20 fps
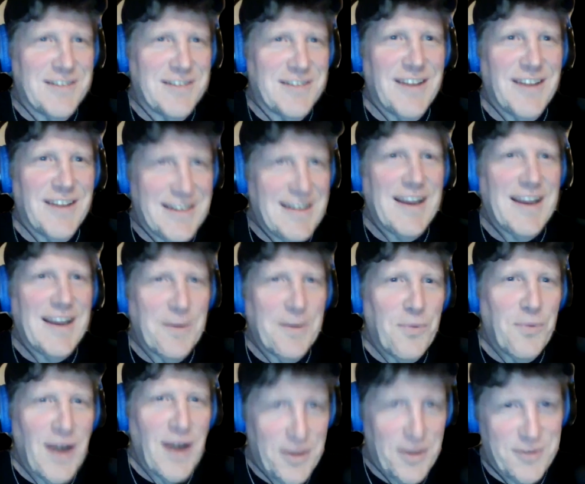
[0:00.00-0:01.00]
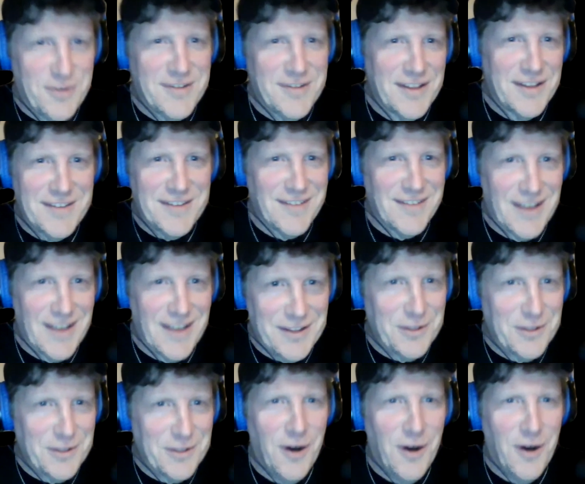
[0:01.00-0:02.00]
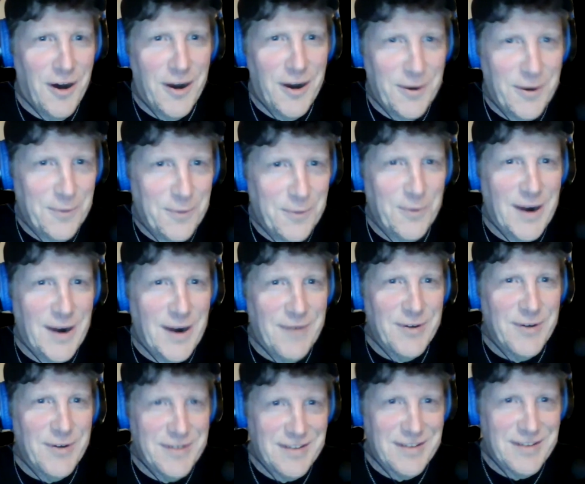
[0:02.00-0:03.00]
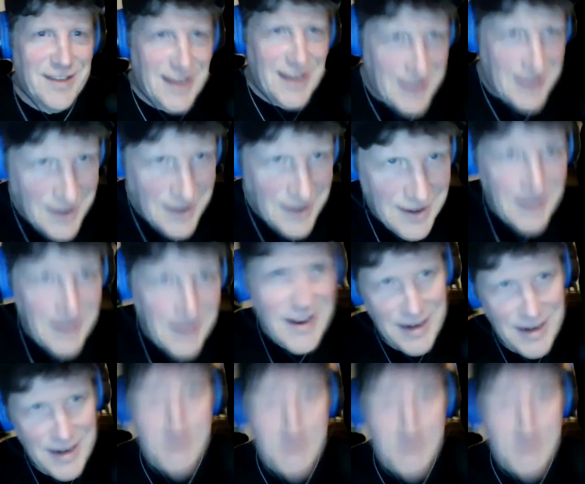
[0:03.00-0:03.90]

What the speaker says: like take a breath. There's not these like long whatever. It's just like here